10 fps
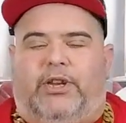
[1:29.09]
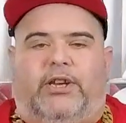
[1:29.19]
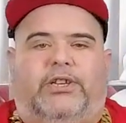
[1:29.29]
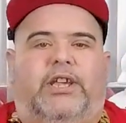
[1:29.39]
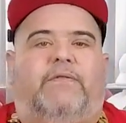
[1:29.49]
They
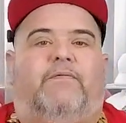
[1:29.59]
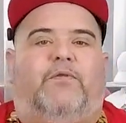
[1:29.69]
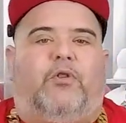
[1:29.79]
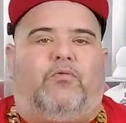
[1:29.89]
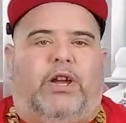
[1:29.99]
just have
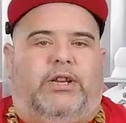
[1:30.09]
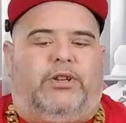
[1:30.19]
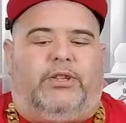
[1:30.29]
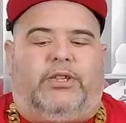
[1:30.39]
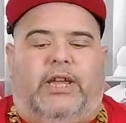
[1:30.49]
full
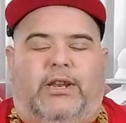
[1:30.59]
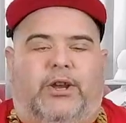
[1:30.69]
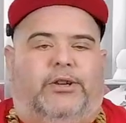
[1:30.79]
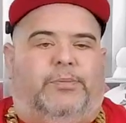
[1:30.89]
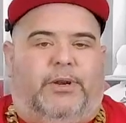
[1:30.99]
ranges, and
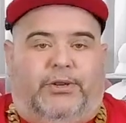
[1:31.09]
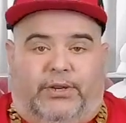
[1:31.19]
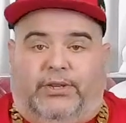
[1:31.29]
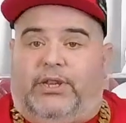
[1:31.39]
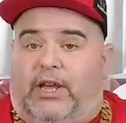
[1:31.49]
their speakers
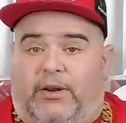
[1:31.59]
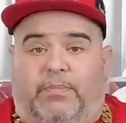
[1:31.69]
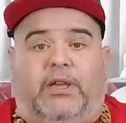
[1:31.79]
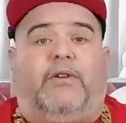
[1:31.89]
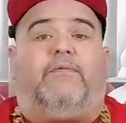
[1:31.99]
are designed to
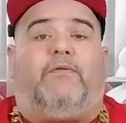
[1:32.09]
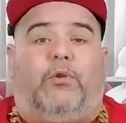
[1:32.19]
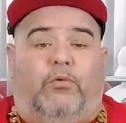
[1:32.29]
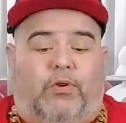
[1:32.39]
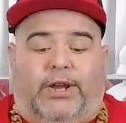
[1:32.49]
be a
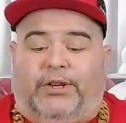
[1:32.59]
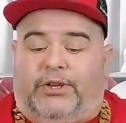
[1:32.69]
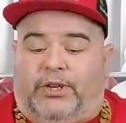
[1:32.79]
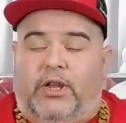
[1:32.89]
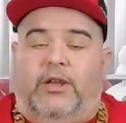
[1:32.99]
full
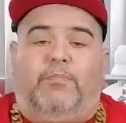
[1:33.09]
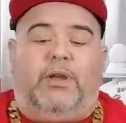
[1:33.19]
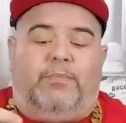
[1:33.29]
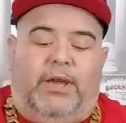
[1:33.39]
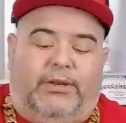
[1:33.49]
range,
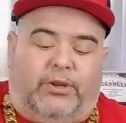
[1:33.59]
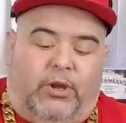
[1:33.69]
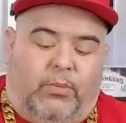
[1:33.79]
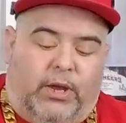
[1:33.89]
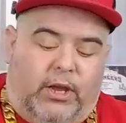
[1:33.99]
mid-bass
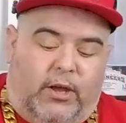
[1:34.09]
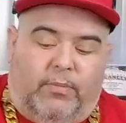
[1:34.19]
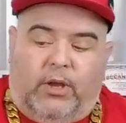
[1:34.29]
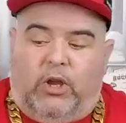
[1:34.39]
all the way up.